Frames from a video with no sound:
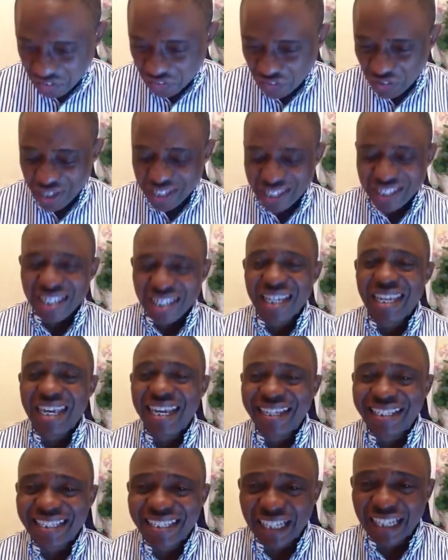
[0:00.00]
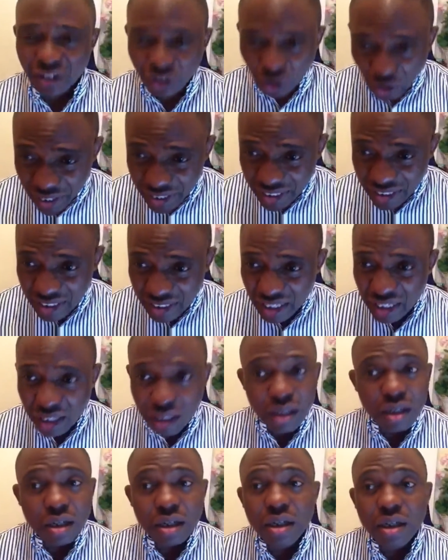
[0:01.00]
If you are still getting annoyed,
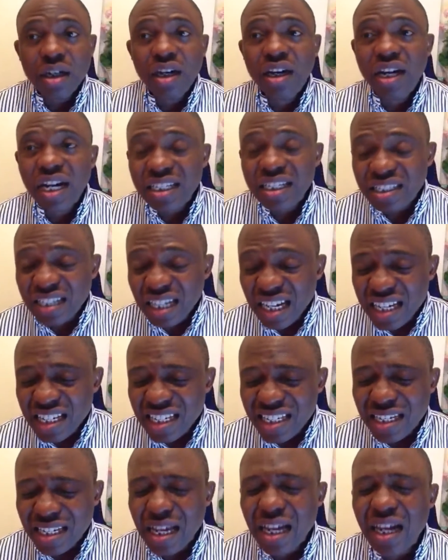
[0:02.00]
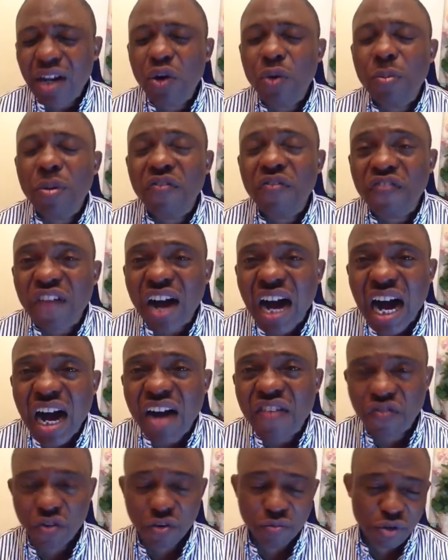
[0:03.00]
greatness could be far
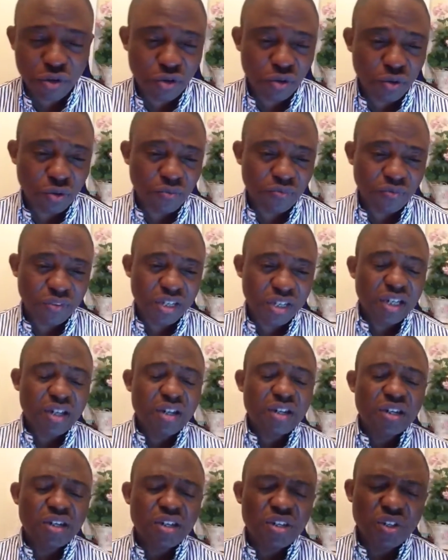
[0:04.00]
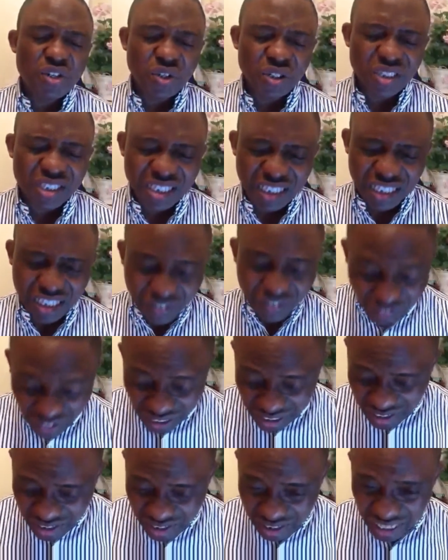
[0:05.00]
from you. Your
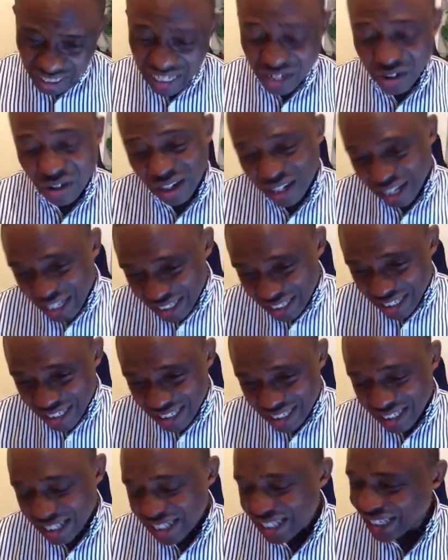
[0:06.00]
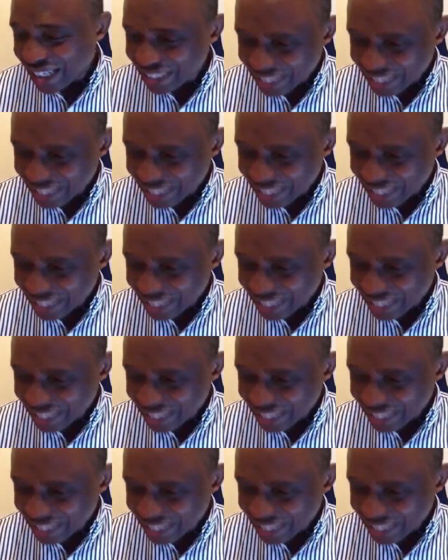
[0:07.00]
deliverance and your greatness, they